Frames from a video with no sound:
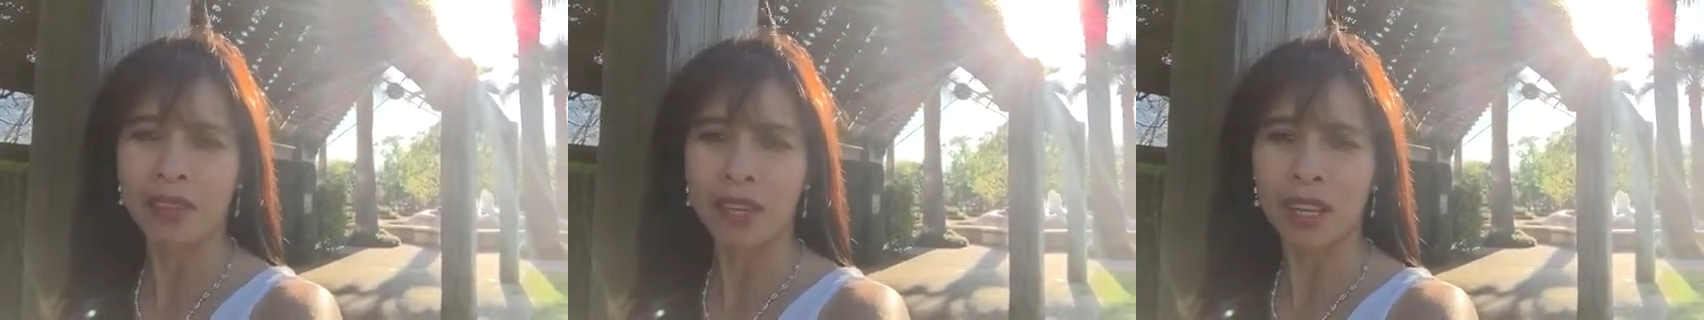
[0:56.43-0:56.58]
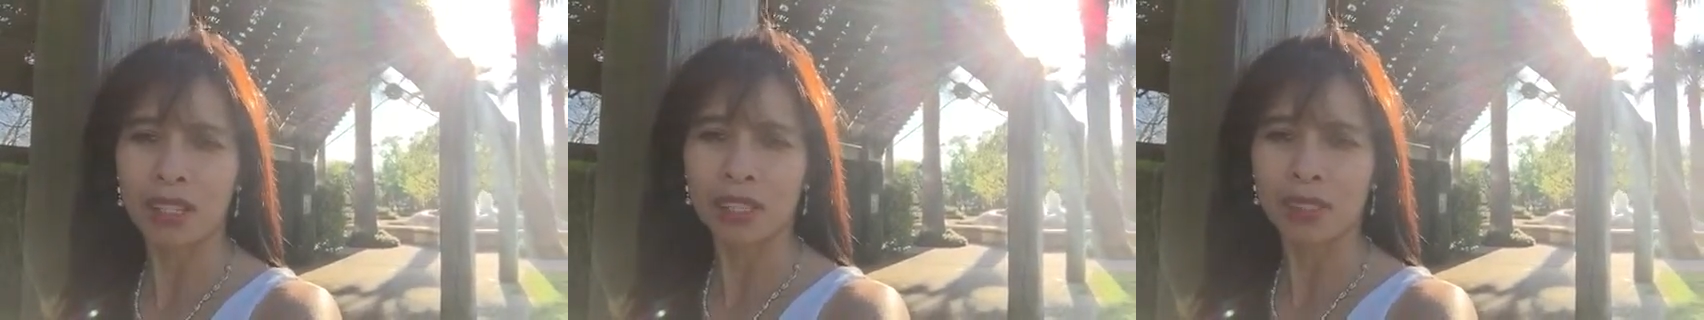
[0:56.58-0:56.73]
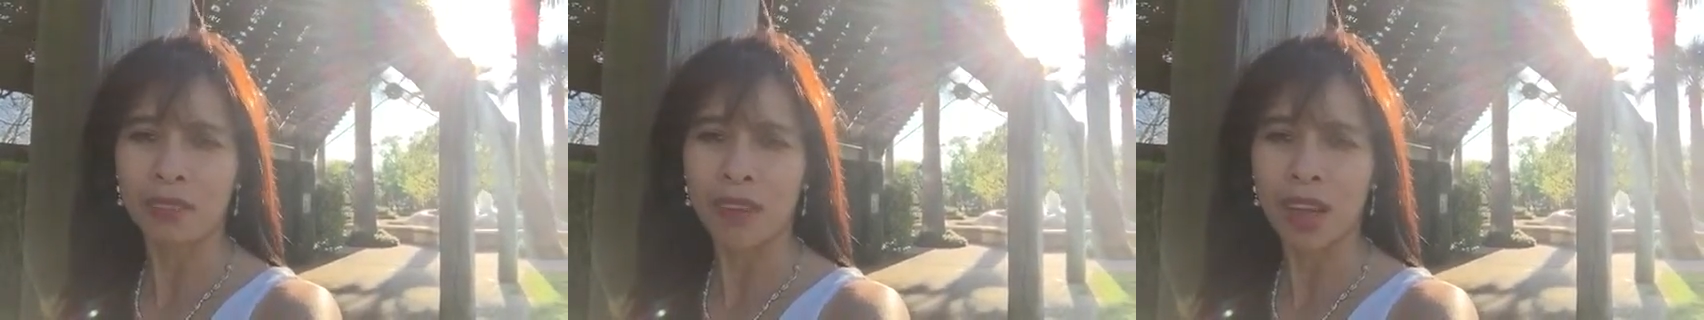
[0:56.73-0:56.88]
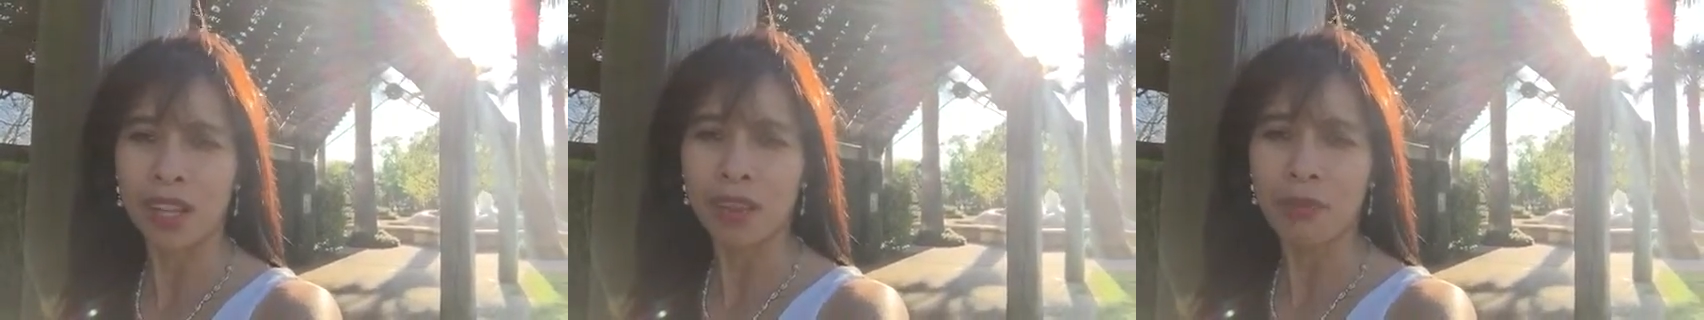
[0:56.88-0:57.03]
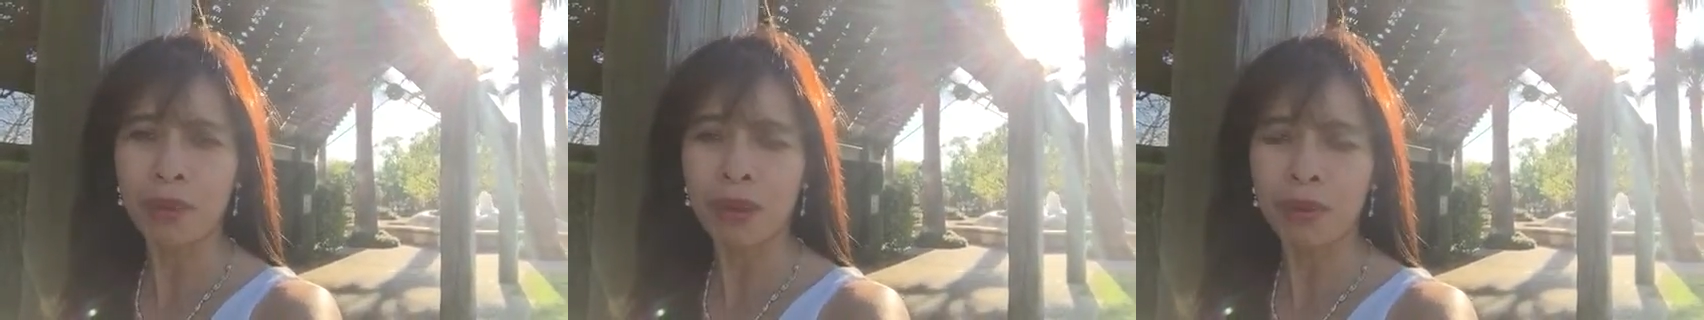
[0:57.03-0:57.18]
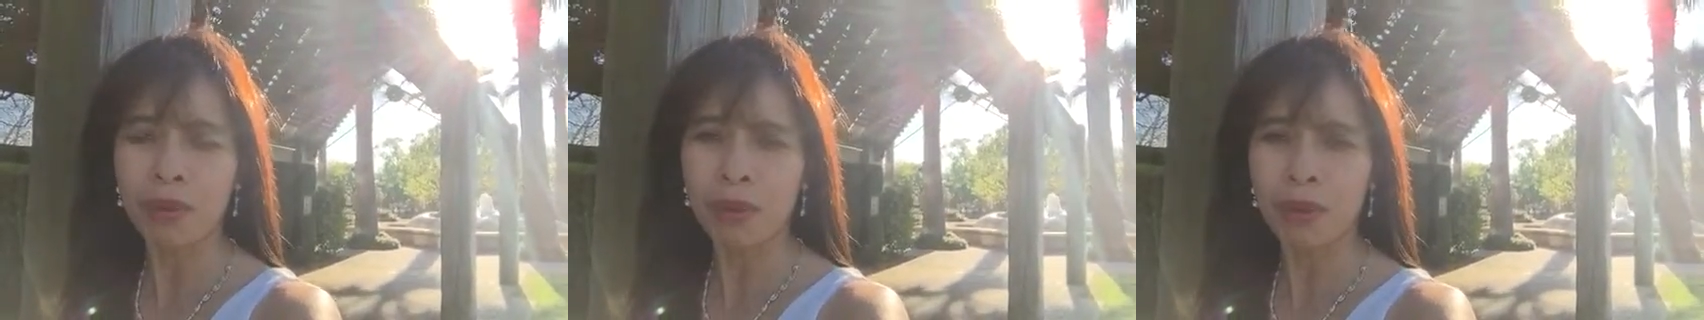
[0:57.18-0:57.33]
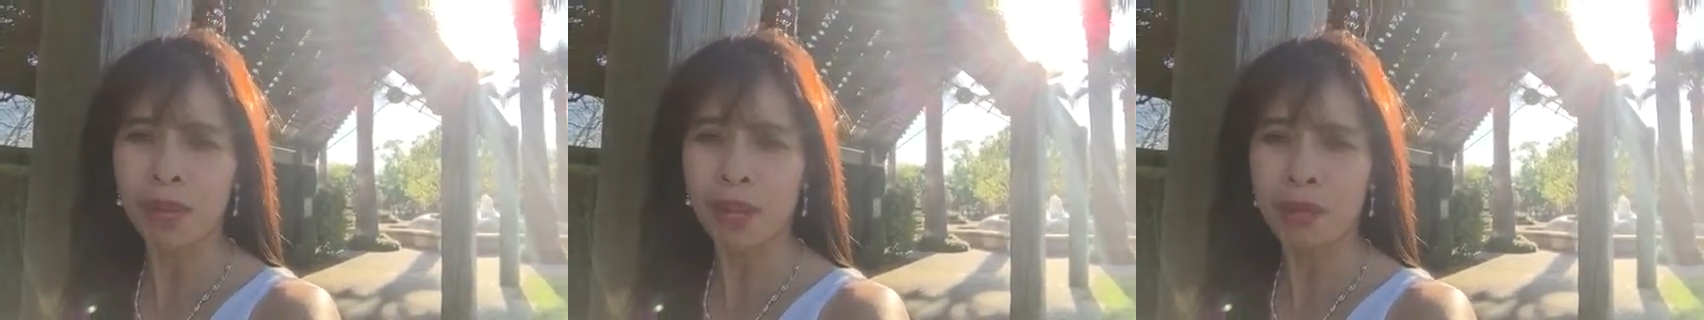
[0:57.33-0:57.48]
Because if other
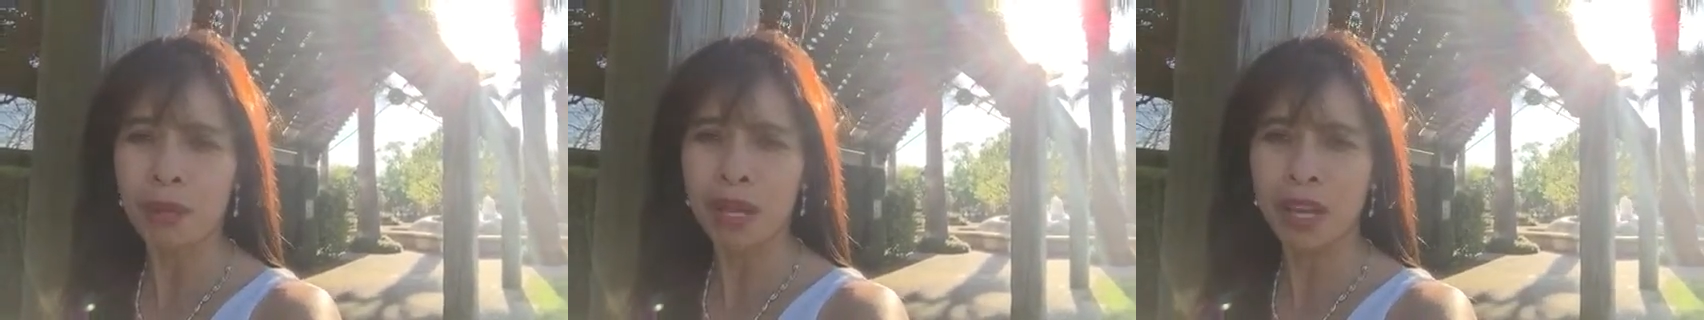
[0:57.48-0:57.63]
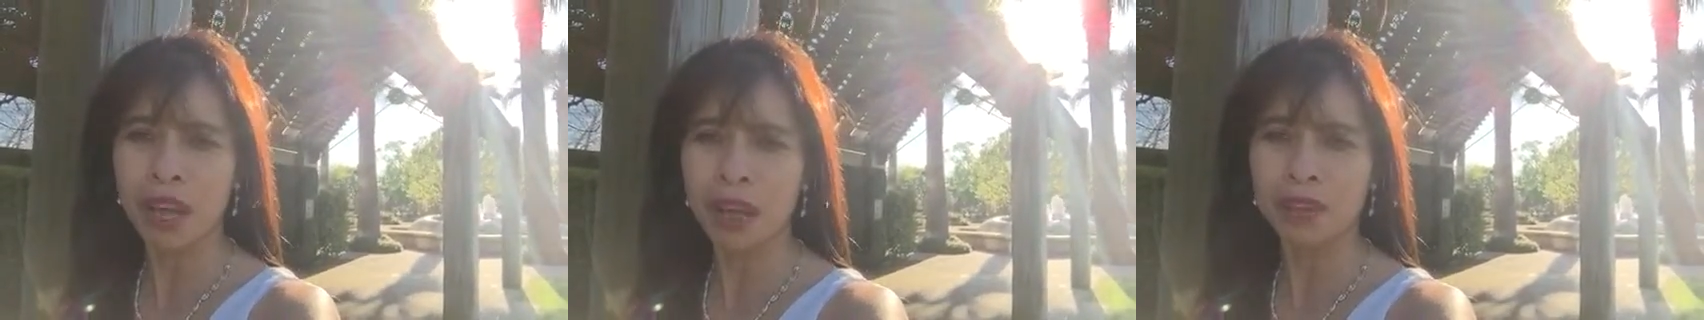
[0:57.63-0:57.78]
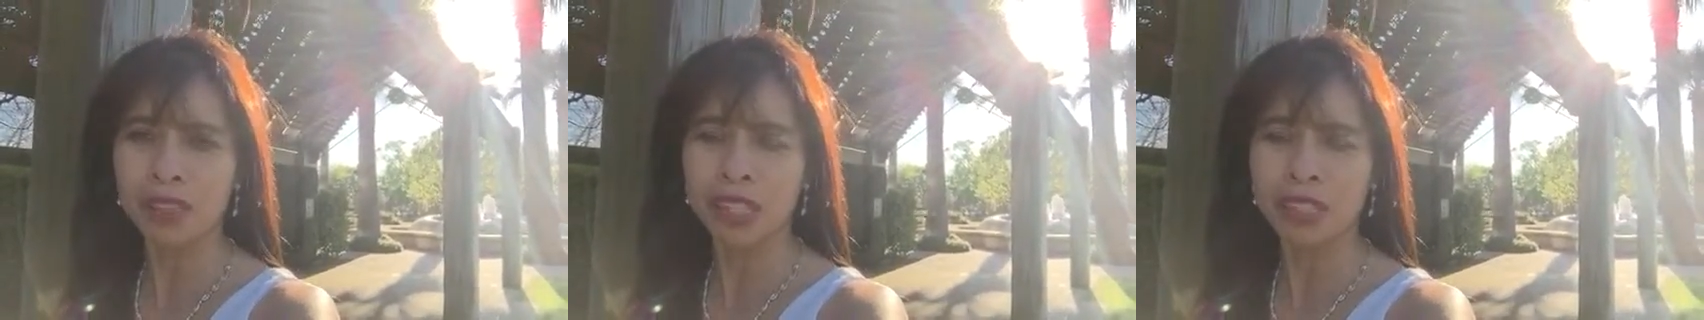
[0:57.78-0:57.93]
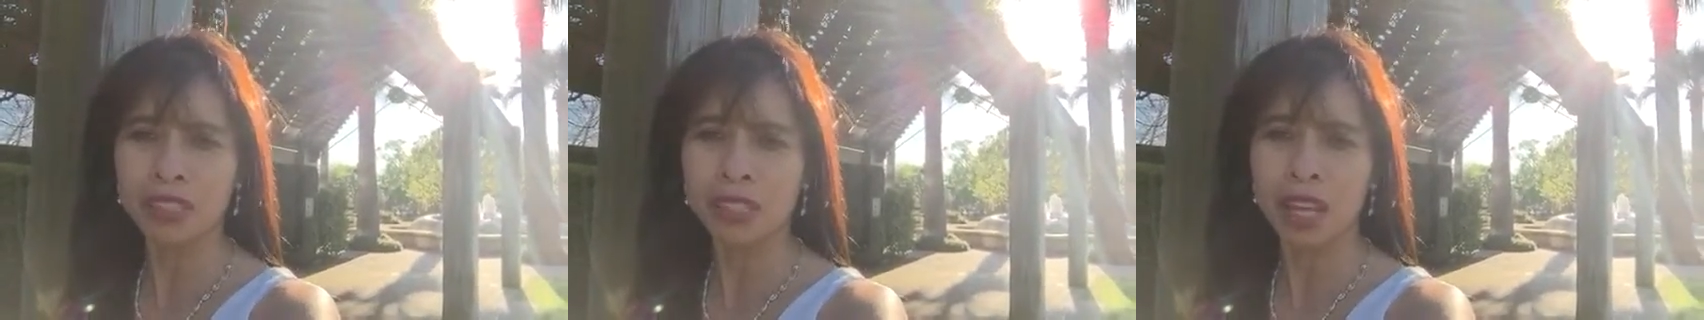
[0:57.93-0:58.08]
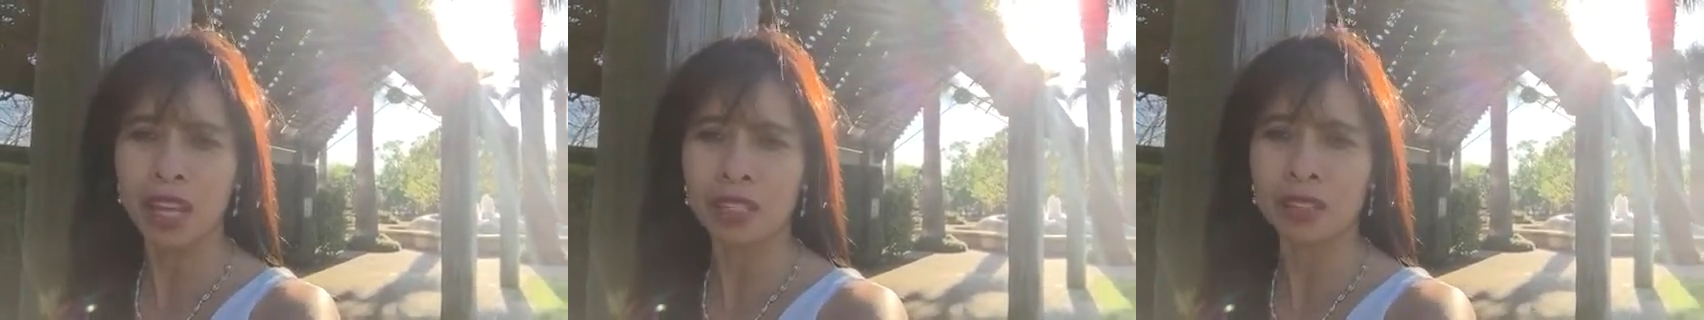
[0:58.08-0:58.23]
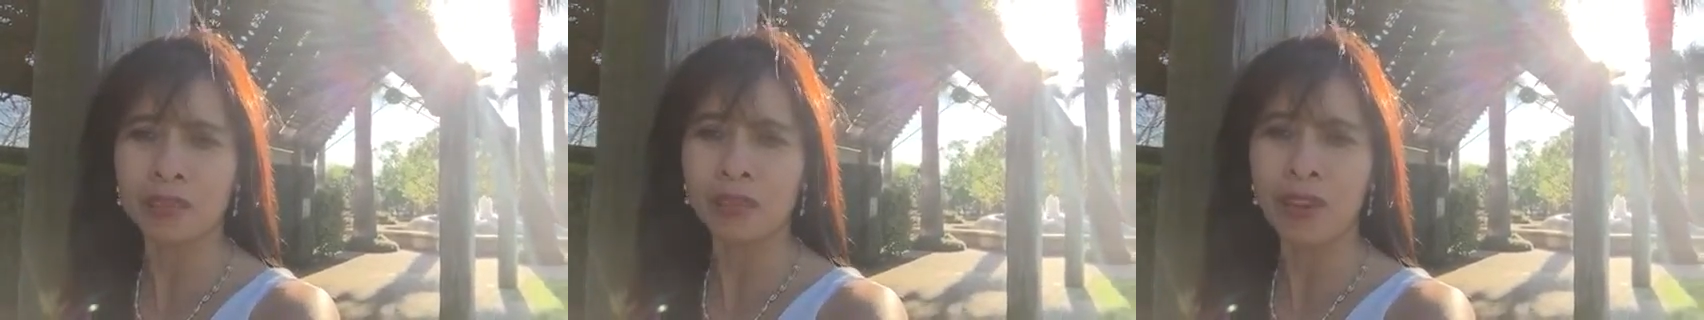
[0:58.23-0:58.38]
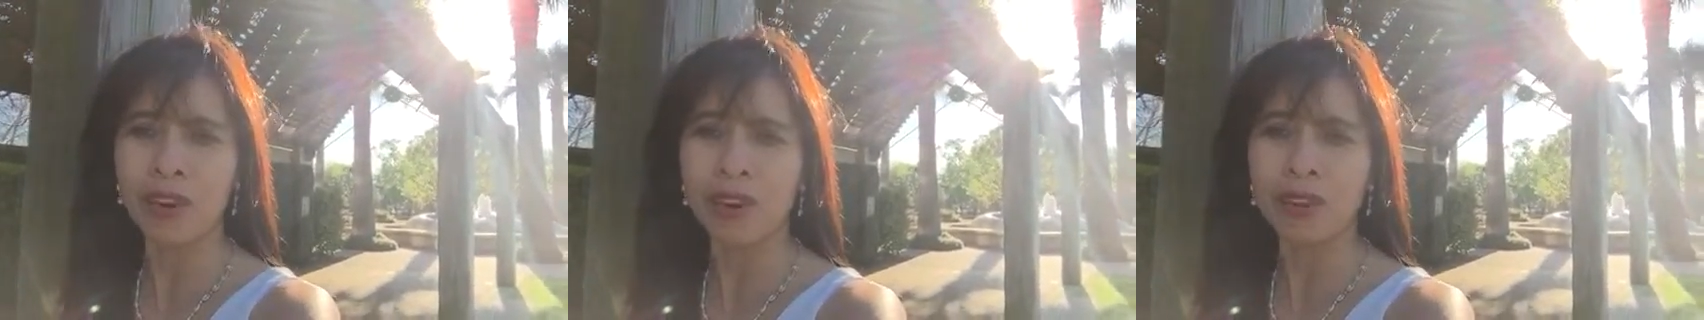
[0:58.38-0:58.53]
people can become
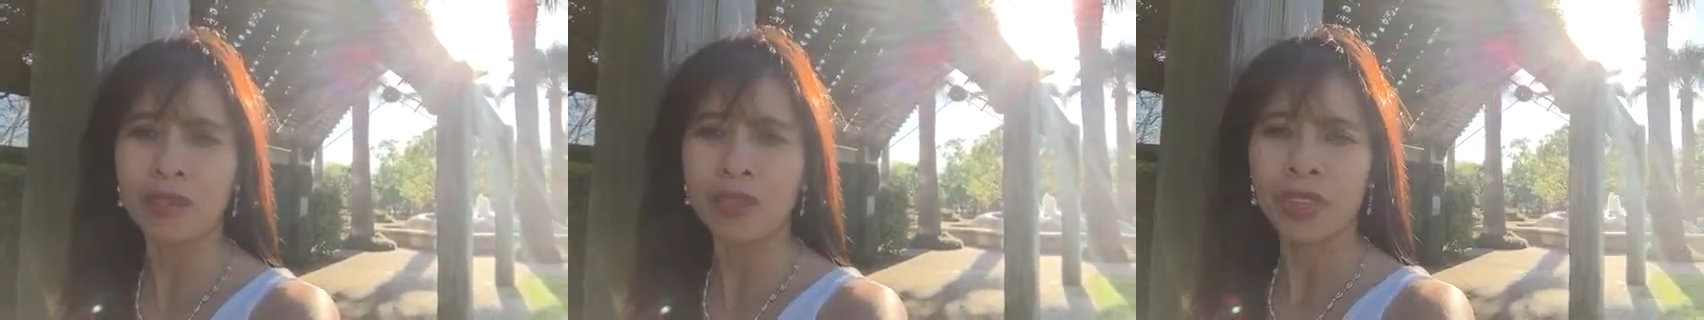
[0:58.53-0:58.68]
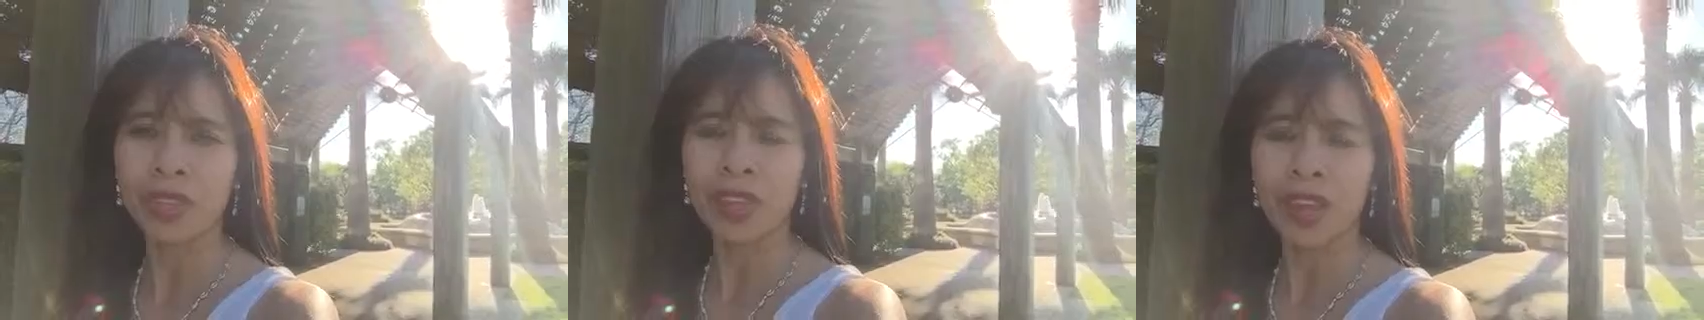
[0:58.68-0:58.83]
successful,